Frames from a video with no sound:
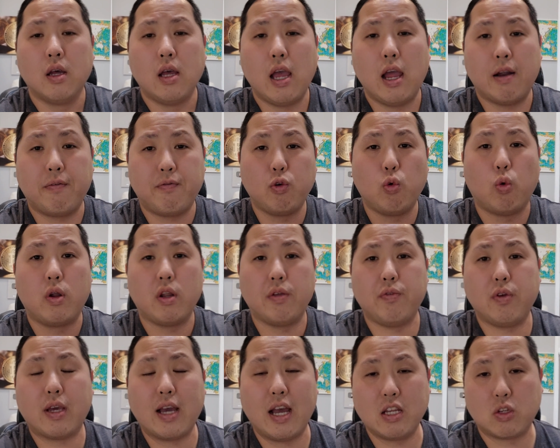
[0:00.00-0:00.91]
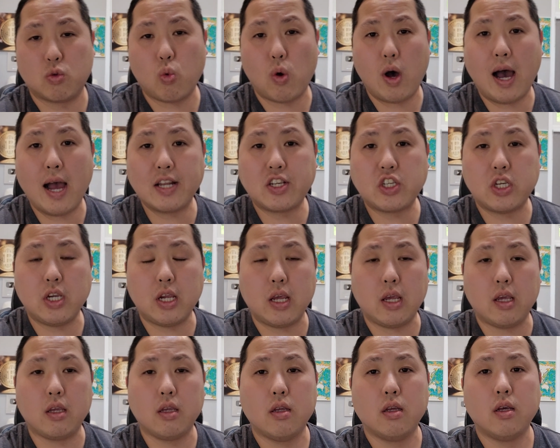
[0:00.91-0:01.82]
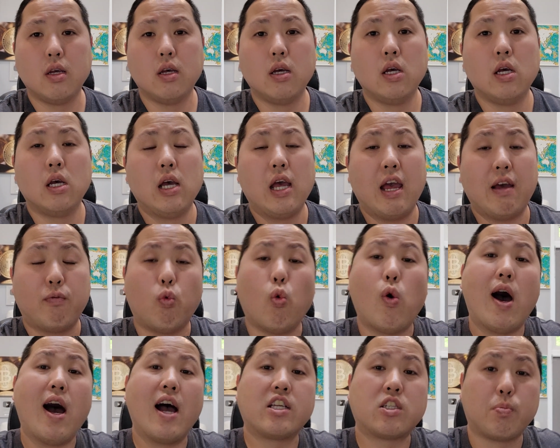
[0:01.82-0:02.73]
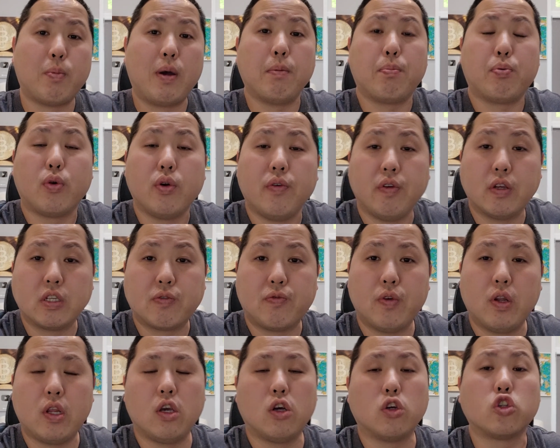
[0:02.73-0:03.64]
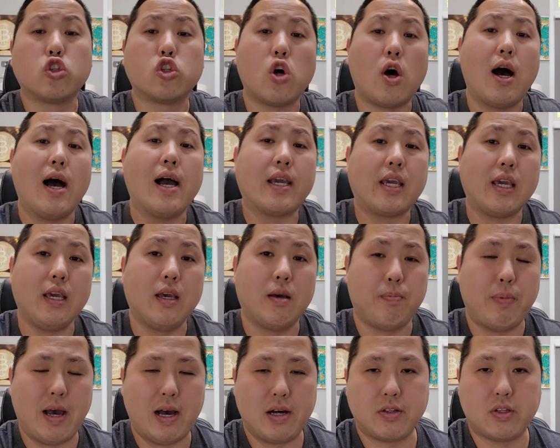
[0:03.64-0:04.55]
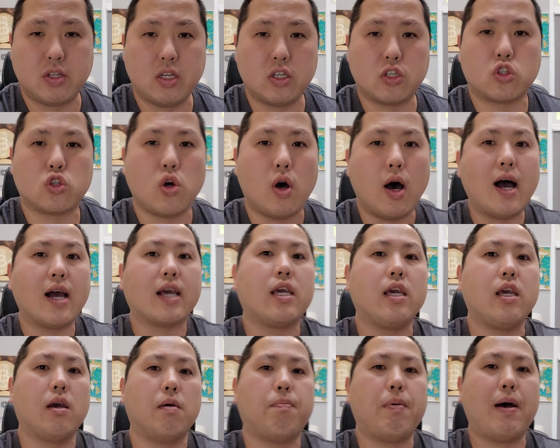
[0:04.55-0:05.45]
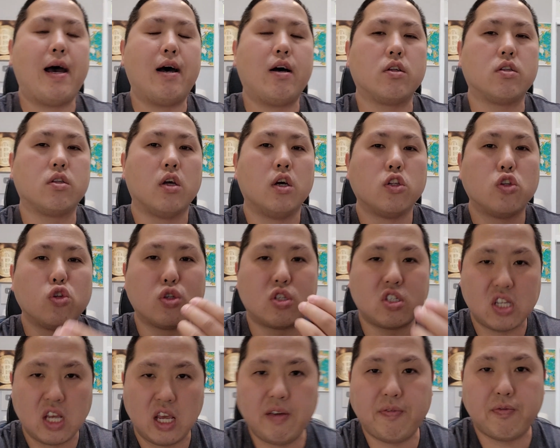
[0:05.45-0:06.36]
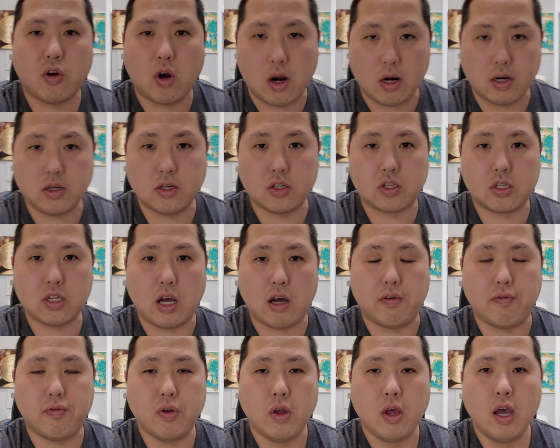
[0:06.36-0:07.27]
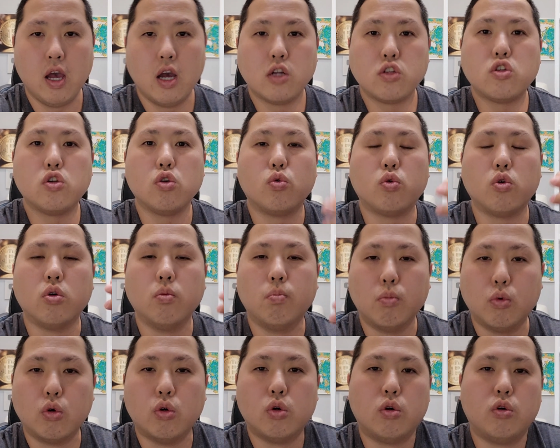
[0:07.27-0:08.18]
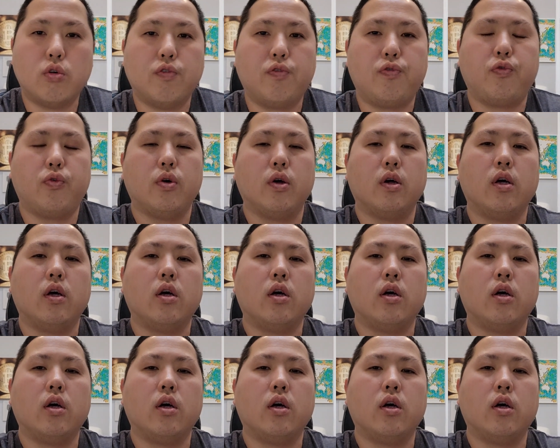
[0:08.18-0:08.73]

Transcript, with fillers: every one of you guys watching have watched my previous videos talking about this, talking about to safeguard yourself, to remove